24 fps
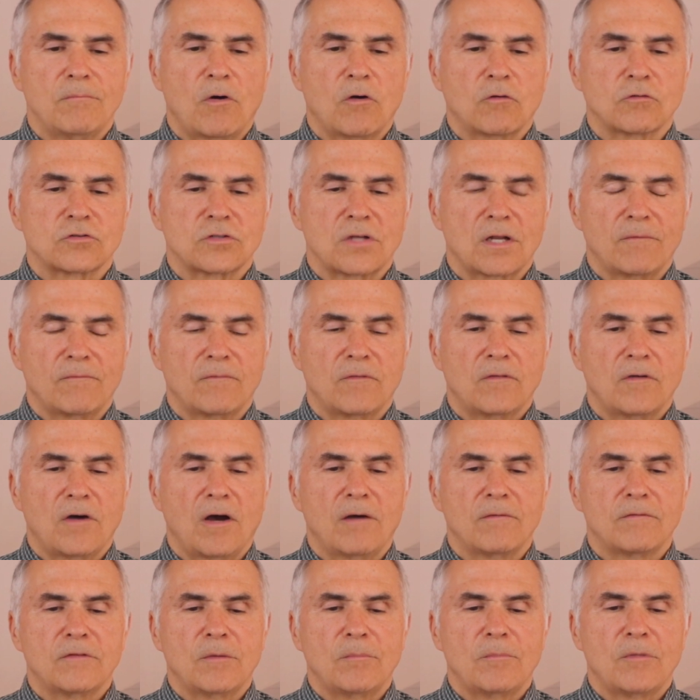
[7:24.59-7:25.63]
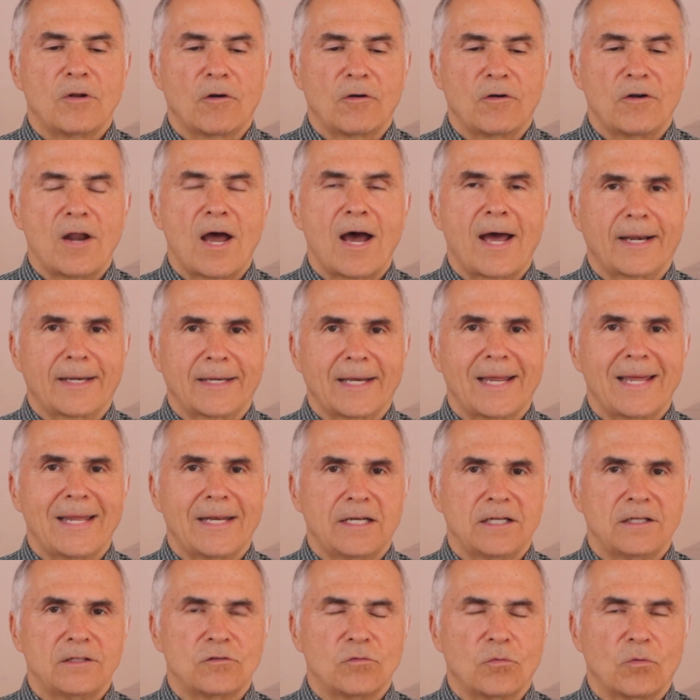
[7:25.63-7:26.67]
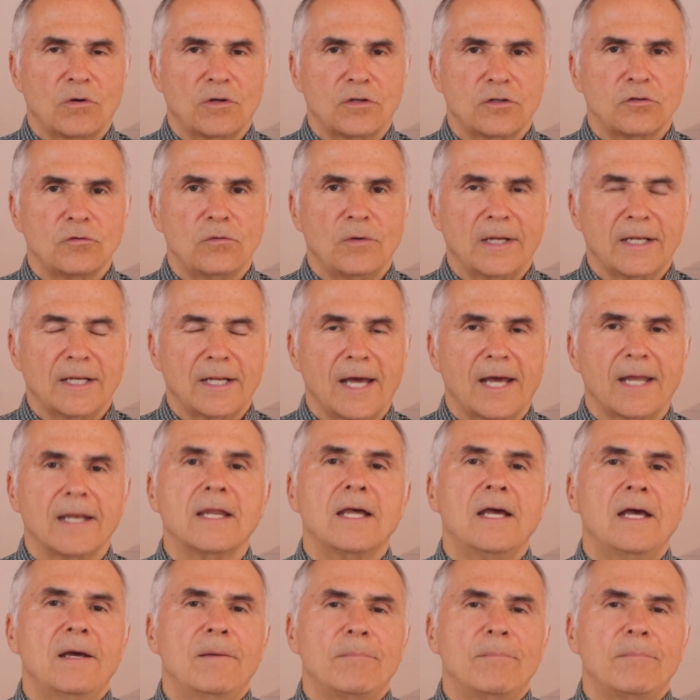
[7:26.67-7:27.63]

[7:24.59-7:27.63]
Most of, of them are not headed toward doing that.